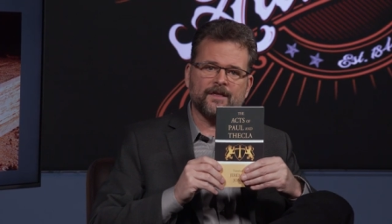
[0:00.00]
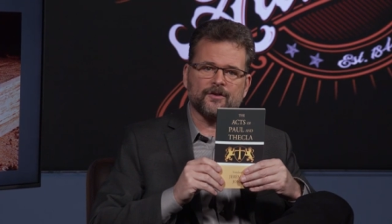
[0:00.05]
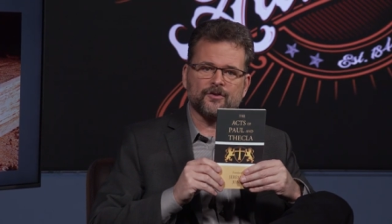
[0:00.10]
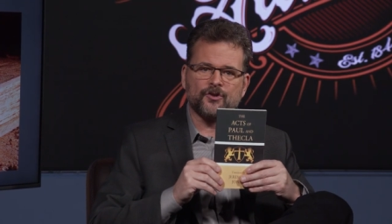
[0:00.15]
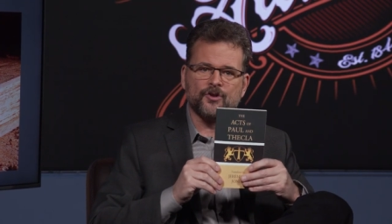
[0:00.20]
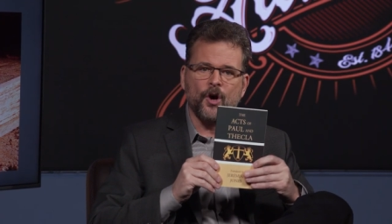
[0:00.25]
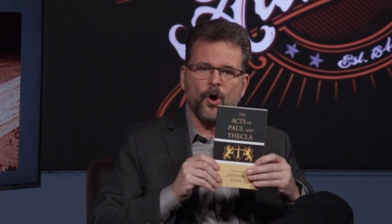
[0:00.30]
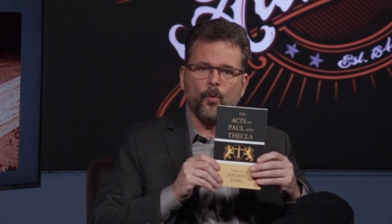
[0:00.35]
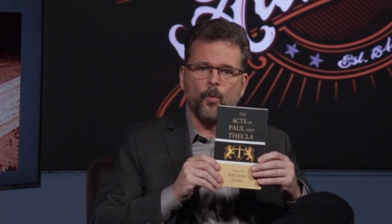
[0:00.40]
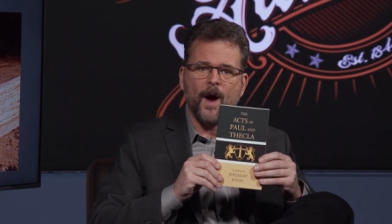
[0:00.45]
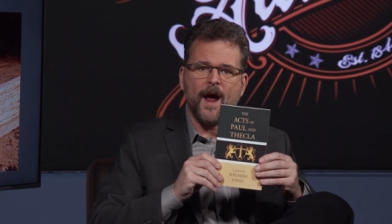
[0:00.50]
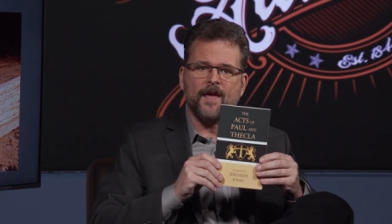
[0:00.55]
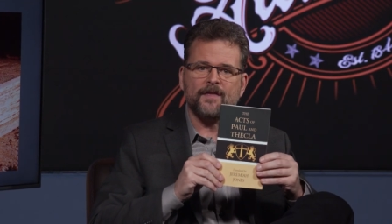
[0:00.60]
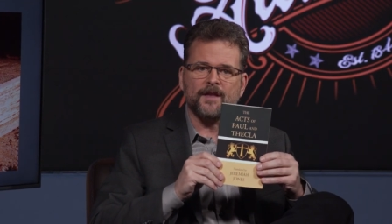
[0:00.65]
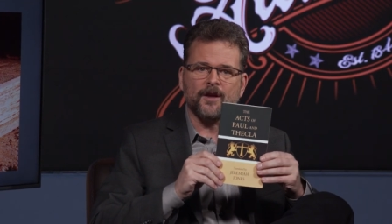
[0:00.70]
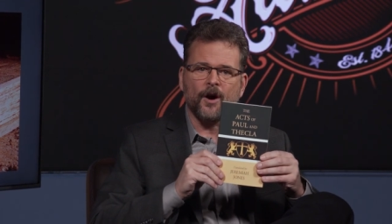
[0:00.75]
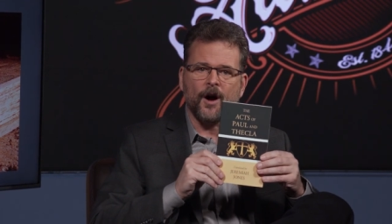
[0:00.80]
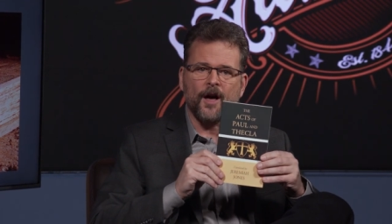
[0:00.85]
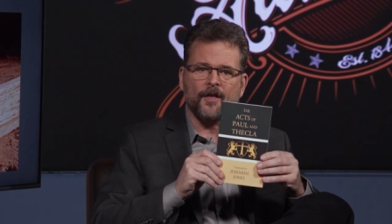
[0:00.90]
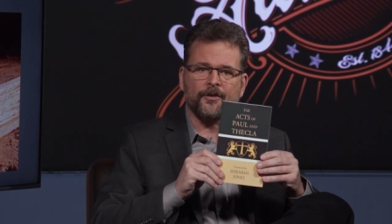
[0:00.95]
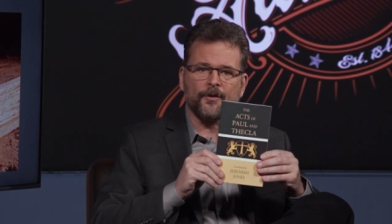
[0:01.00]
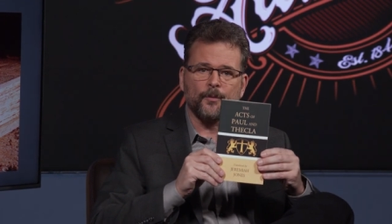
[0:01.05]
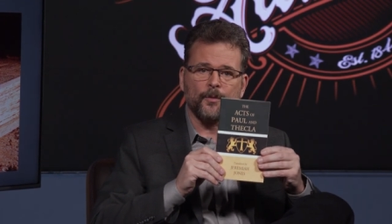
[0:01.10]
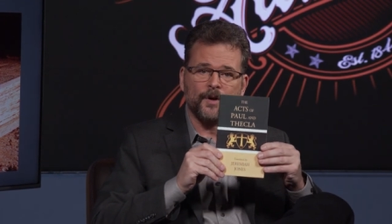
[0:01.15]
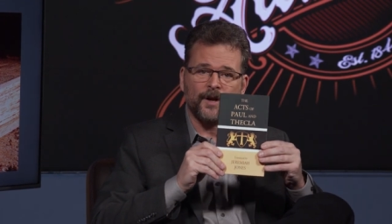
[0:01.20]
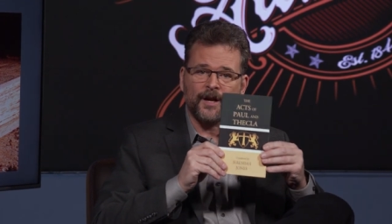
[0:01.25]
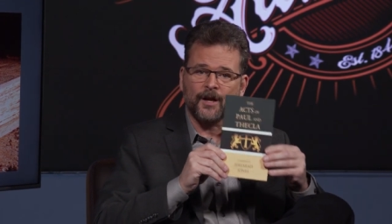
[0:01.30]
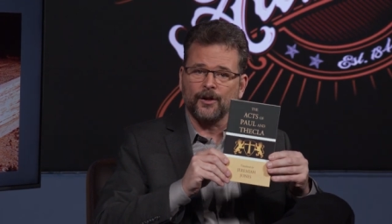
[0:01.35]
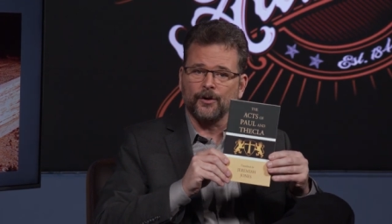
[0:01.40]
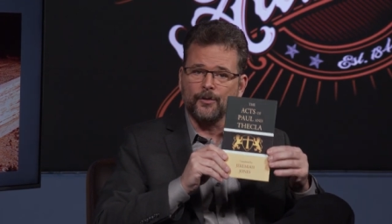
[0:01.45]
there's no way the author
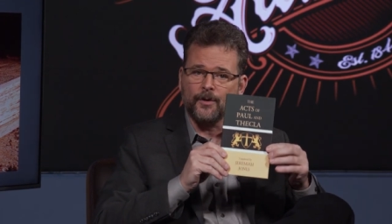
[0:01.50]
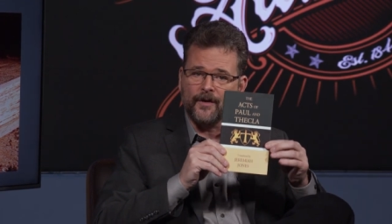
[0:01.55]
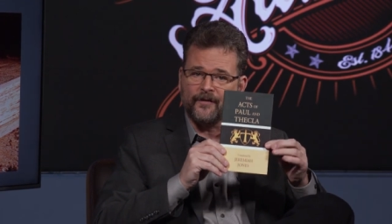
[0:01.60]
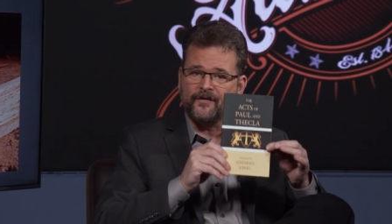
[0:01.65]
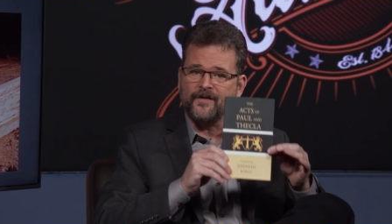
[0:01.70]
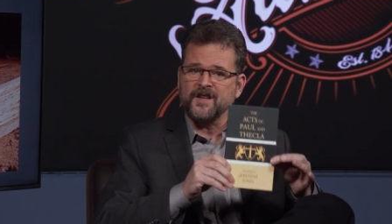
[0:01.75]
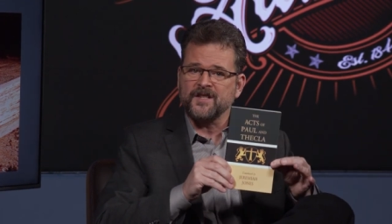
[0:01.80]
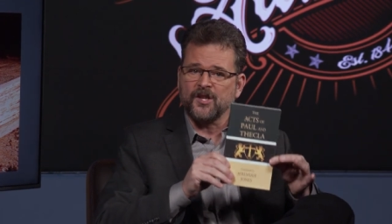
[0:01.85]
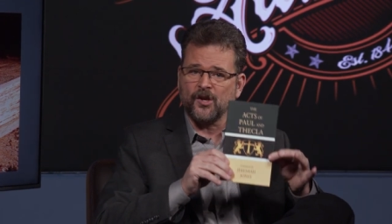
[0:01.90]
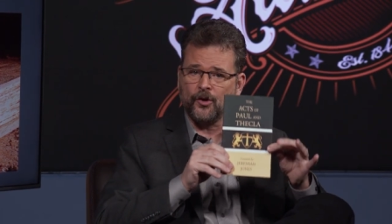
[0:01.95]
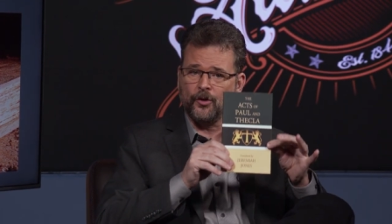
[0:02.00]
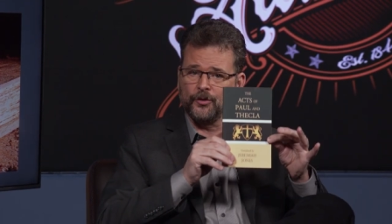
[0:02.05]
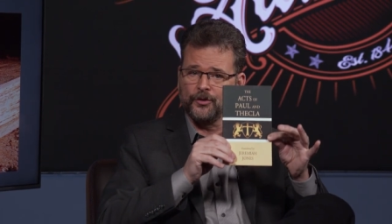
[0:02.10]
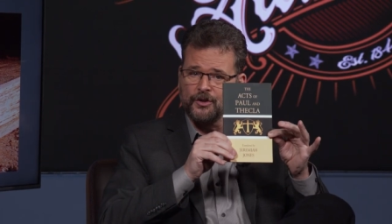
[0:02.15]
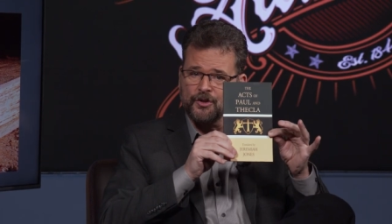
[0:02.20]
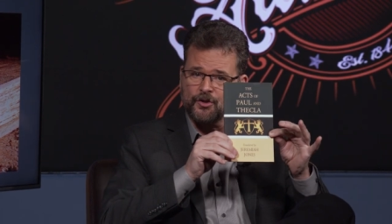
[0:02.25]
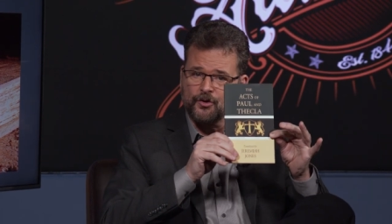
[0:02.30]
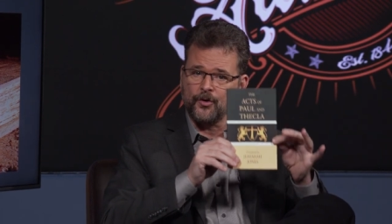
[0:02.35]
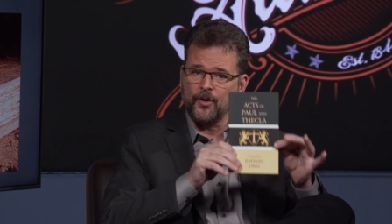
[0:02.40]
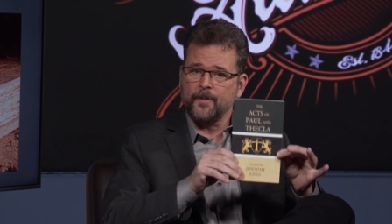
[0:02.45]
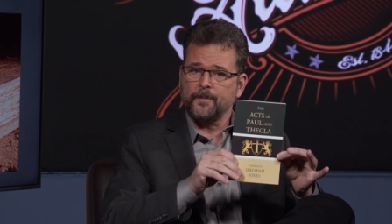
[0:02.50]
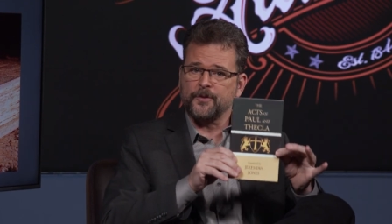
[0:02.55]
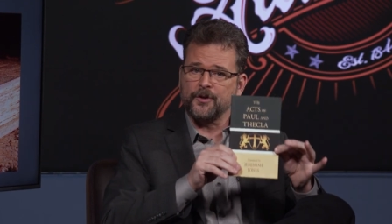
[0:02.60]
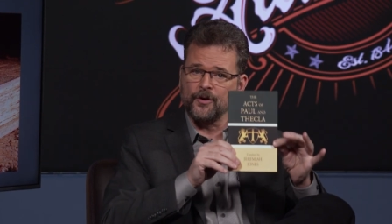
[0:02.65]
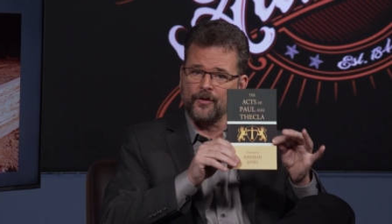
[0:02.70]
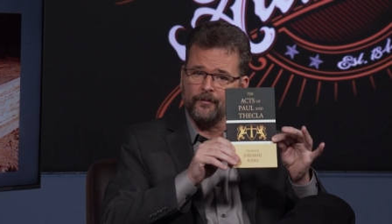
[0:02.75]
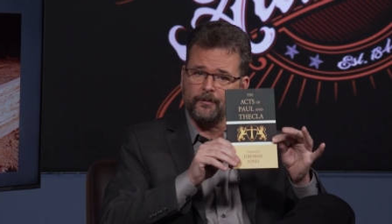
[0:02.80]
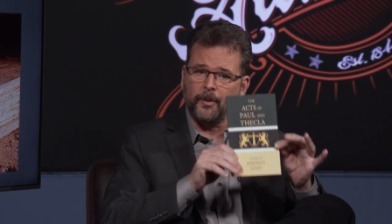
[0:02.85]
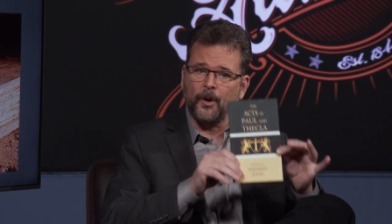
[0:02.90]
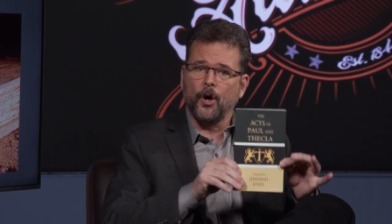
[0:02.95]
would include a physical
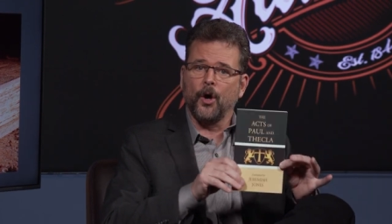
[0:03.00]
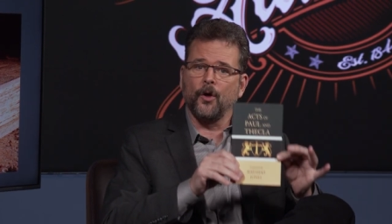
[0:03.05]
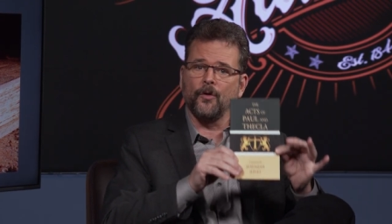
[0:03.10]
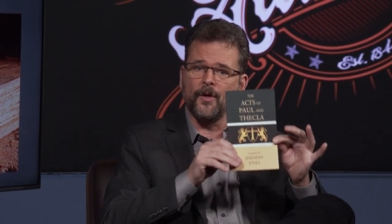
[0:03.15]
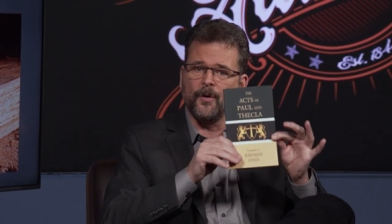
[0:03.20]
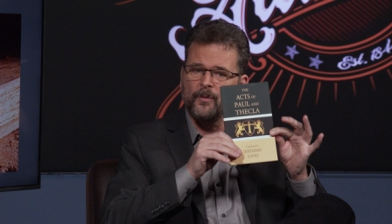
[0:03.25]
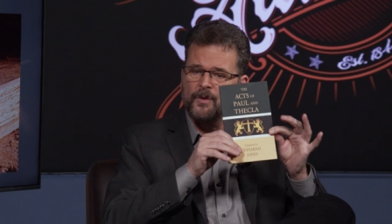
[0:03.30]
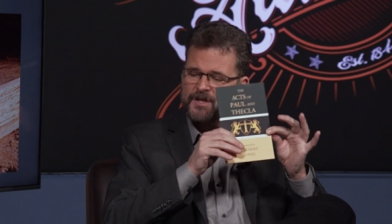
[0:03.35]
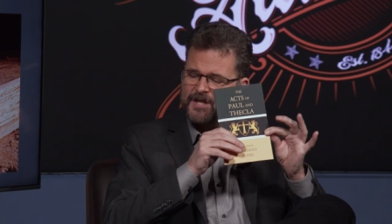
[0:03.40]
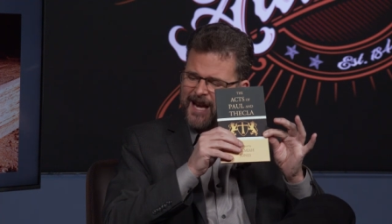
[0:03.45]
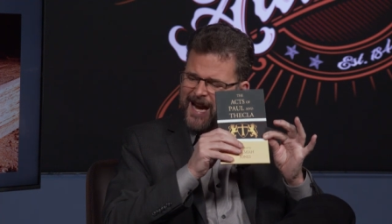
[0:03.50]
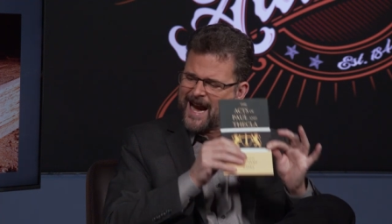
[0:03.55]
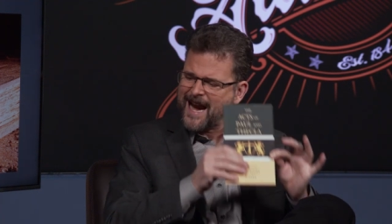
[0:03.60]
description of Paul that was